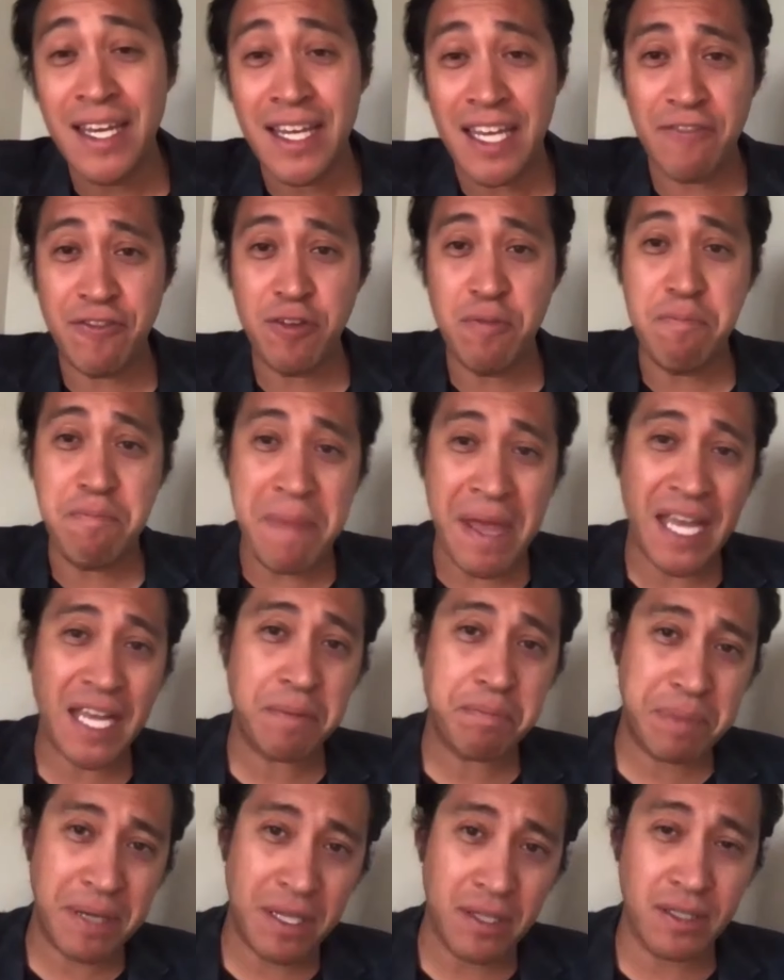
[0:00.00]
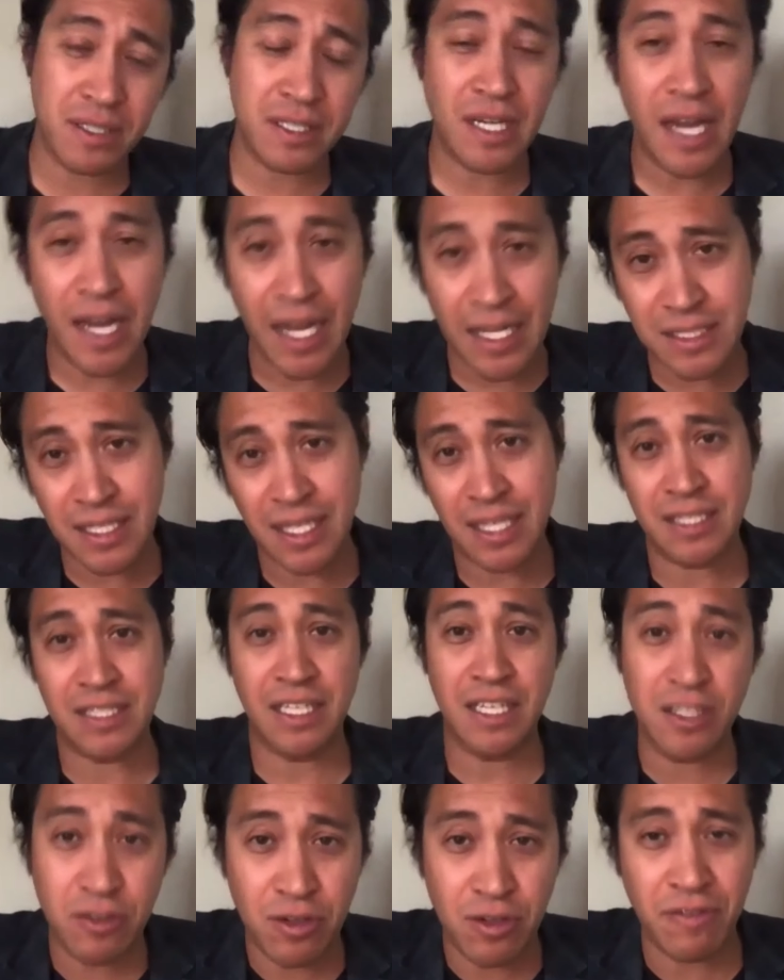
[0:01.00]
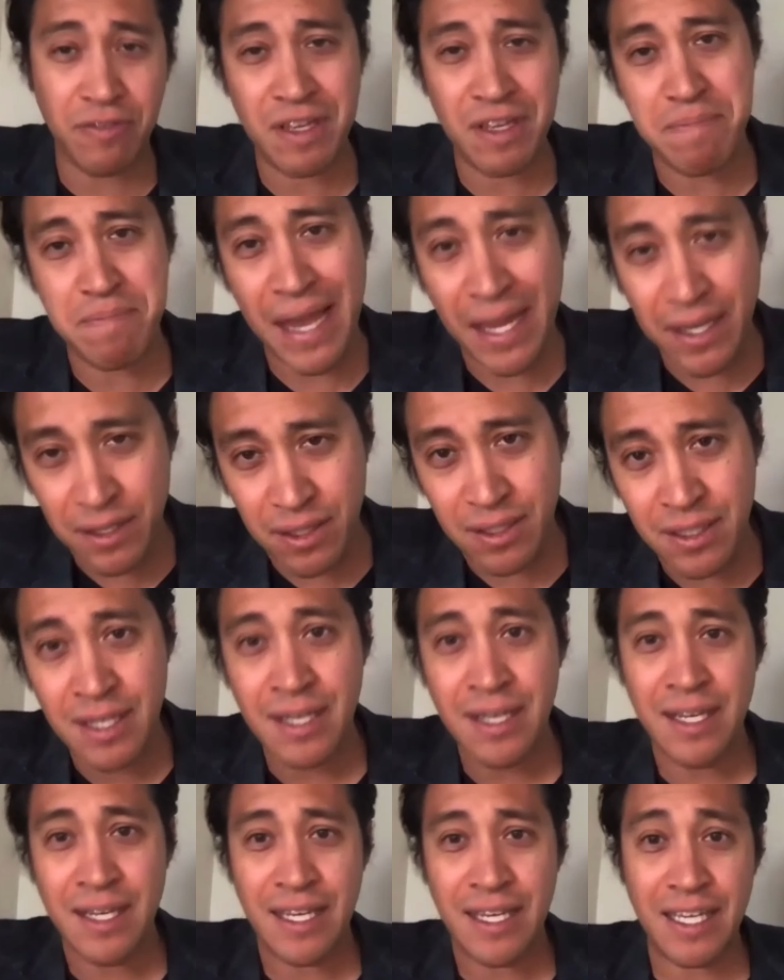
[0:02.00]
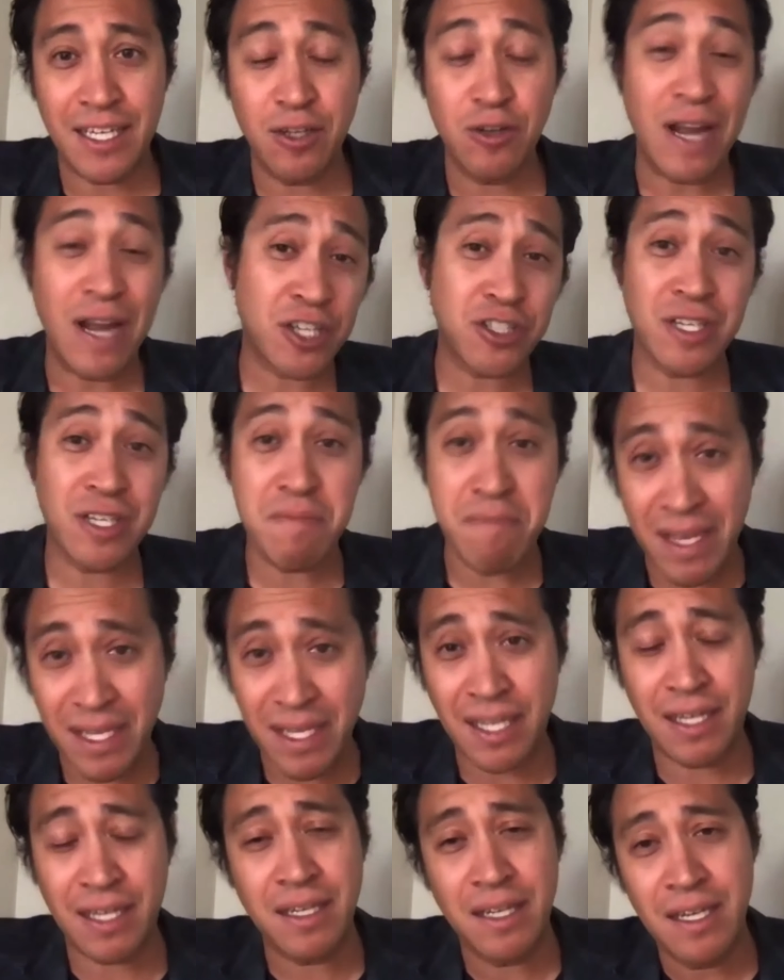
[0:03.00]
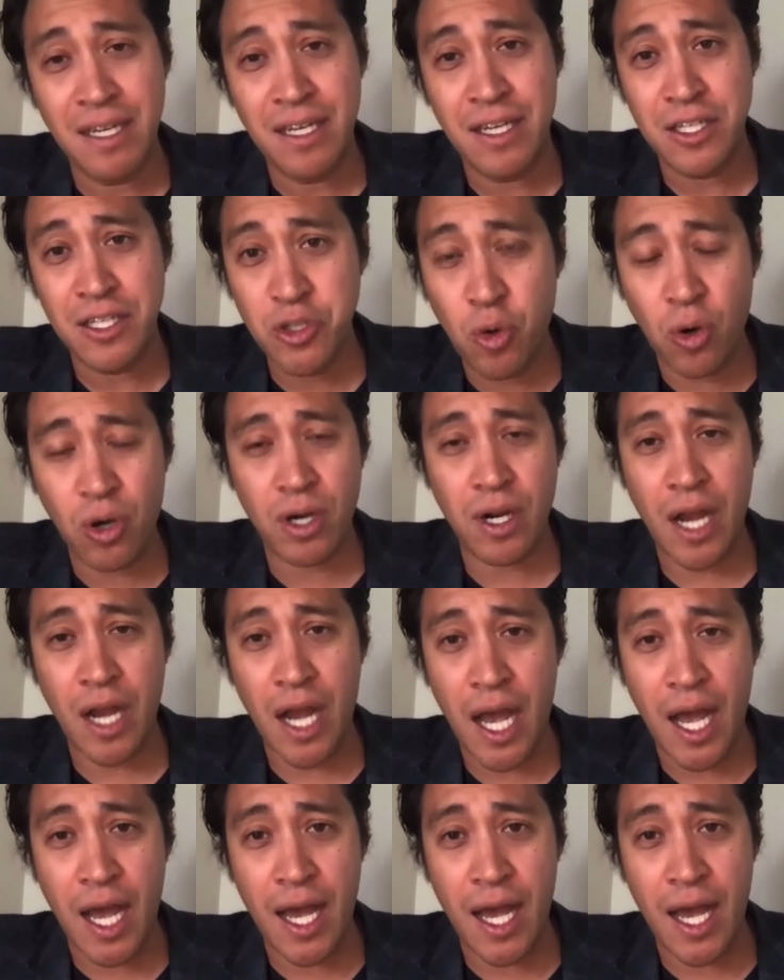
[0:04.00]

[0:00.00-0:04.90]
If you make pillar content iteratively better, you're actually making your